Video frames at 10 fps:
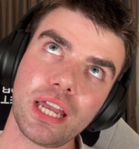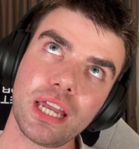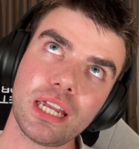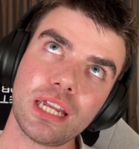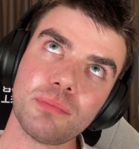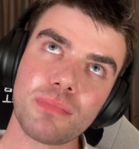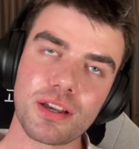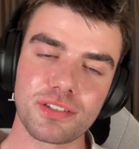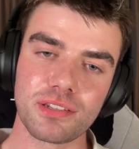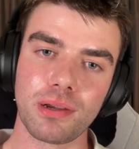a
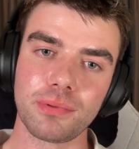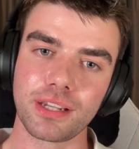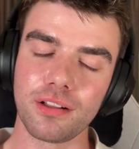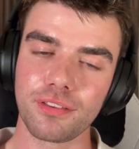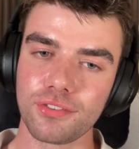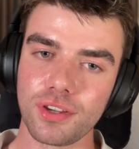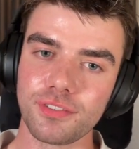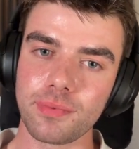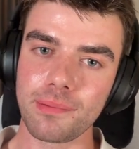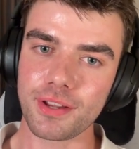master's in public health. So
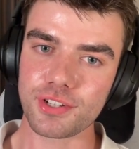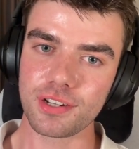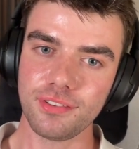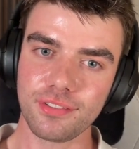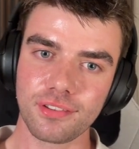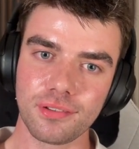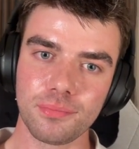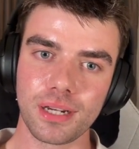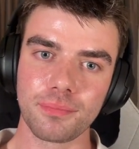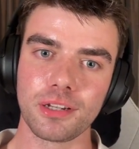I've done my
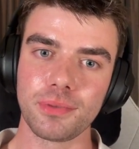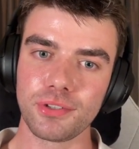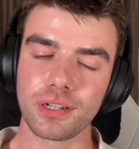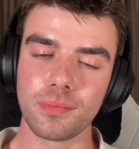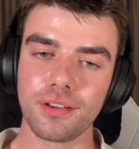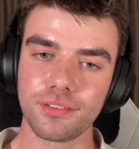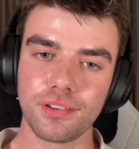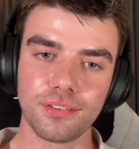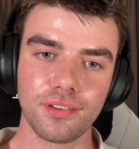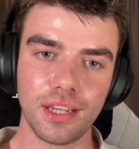bachelor's, but I'm going to be doing a
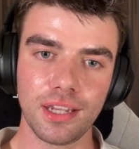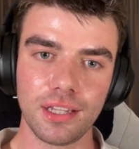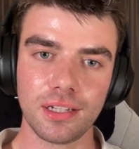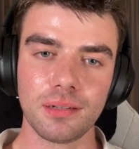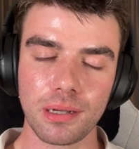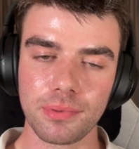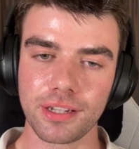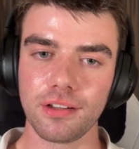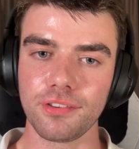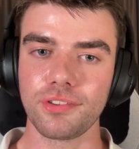master's in
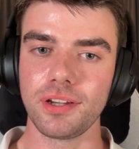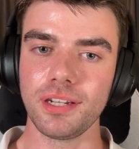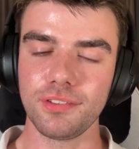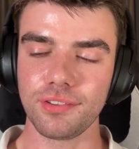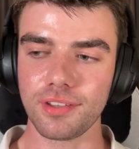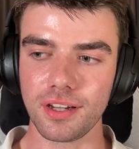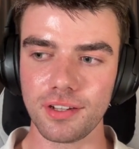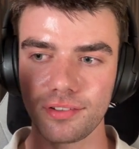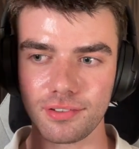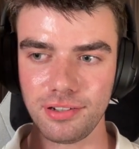public health. So I need to
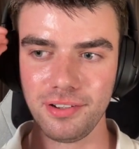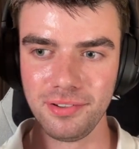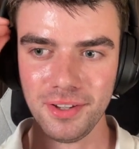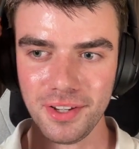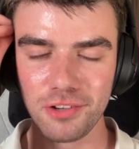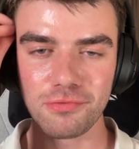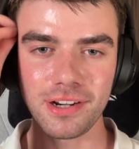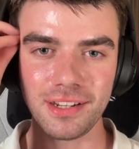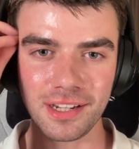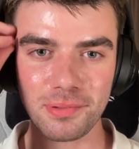start
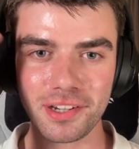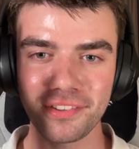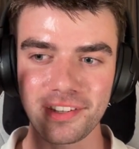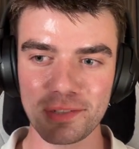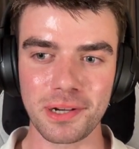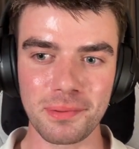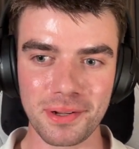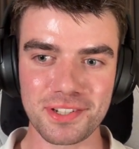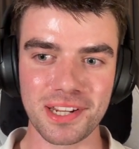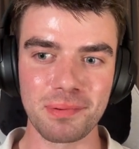reading, because that's pretty
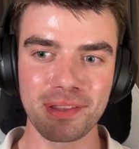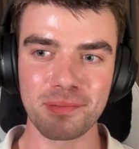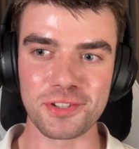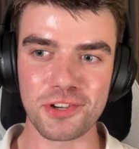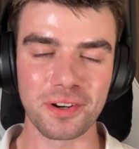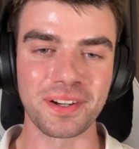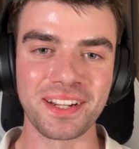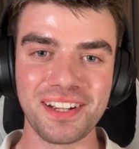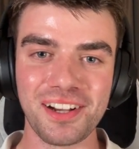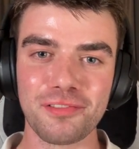much going to be the
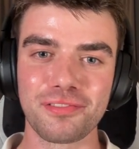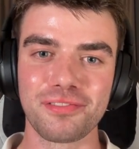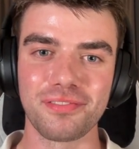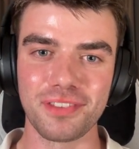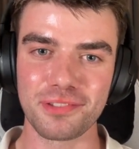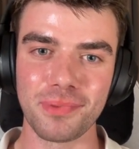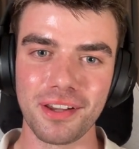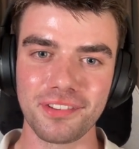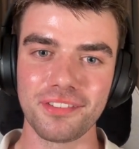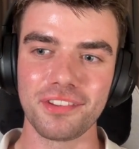majority of this
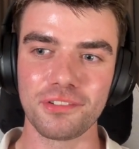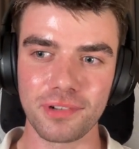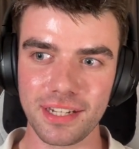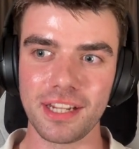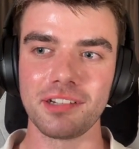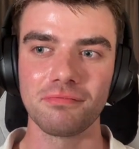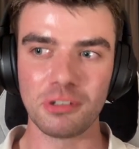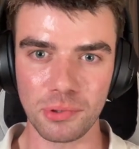master's is reading